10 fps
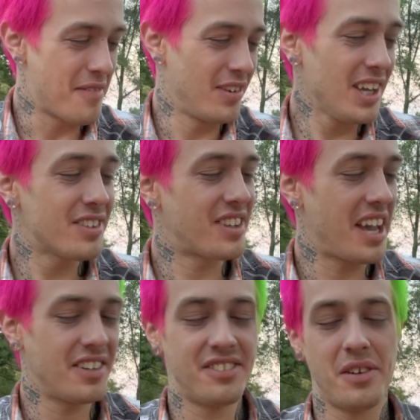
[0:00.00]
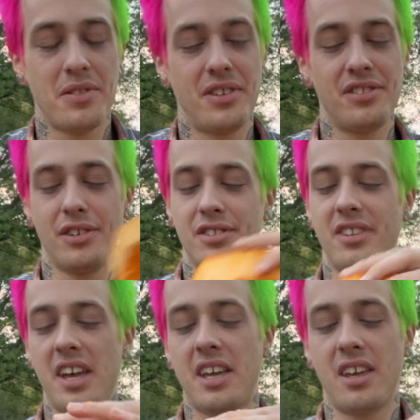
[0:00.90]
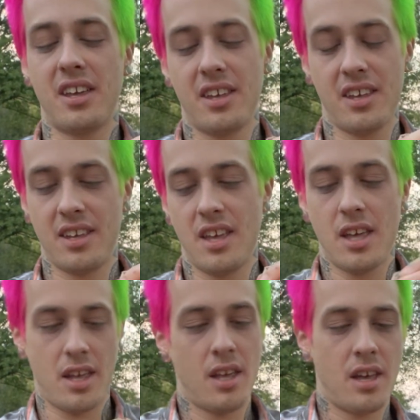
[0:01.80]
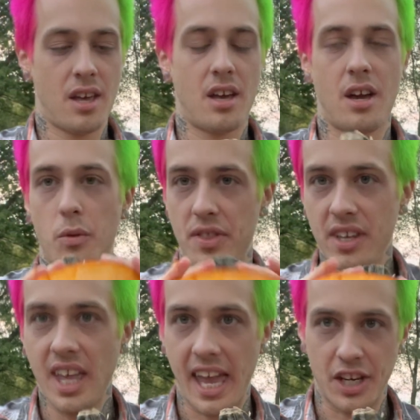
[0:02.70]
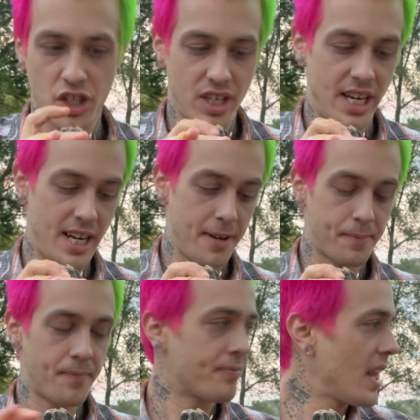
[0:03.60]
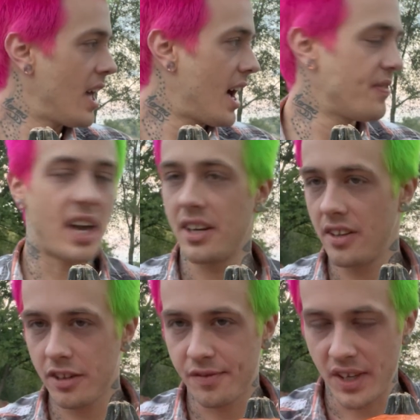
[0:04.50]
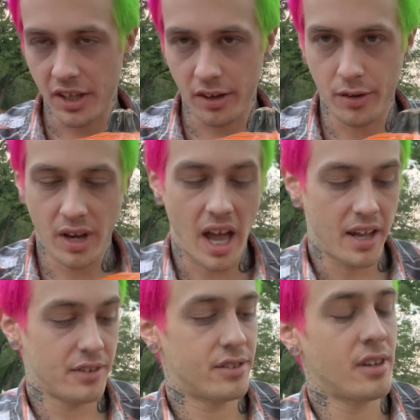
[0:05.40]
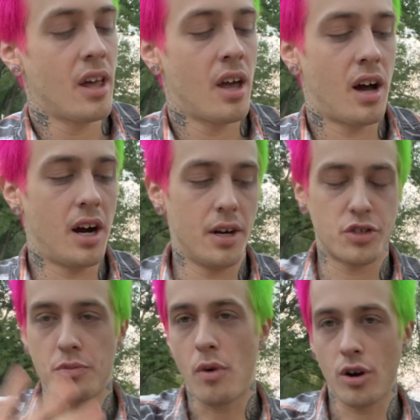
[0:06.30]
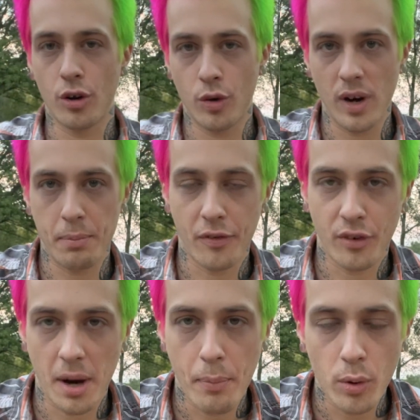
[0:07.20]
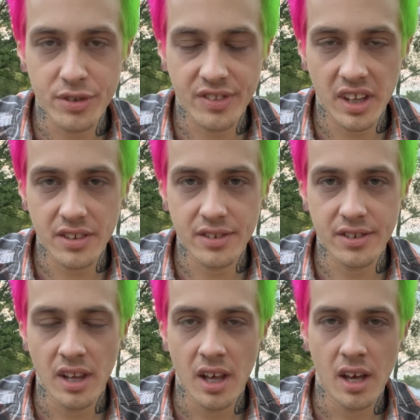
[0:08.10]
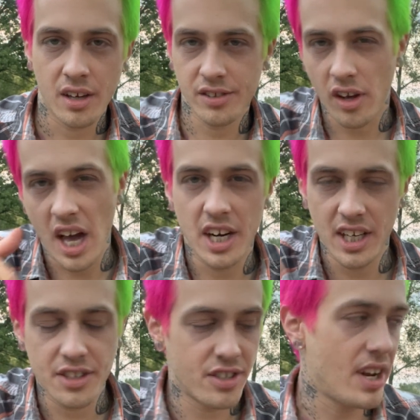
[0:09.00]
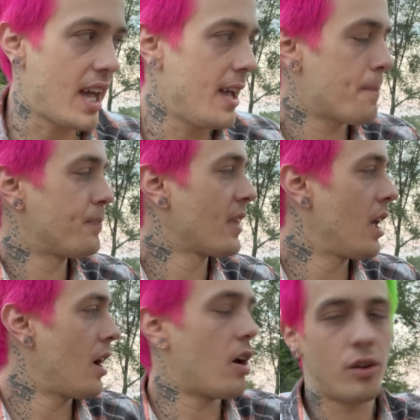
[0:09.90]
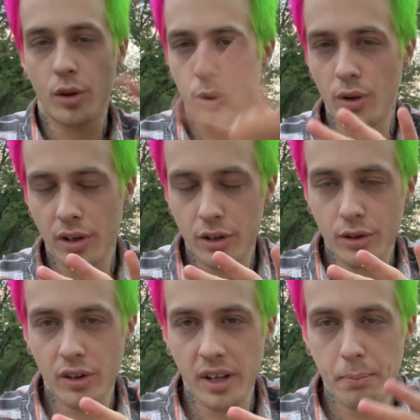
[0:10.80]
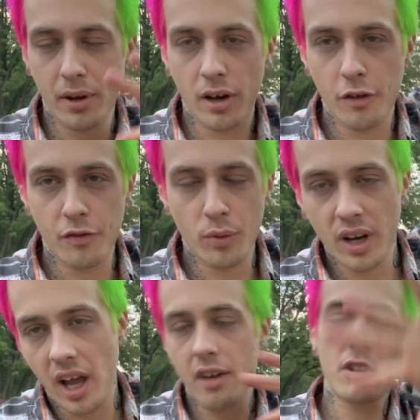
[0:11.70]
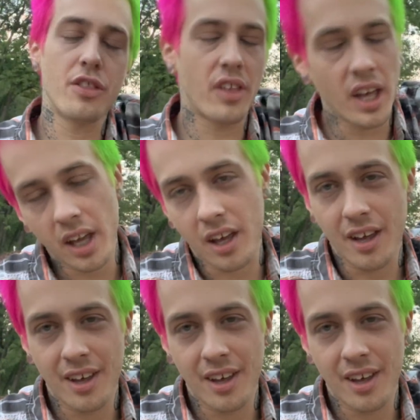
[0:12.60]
really excited to see what this looks like with a candle in it. At the end of this video, you guys, tomorrow, right before I post this, because I'll edit it tonight, I'll include a little clip of what everything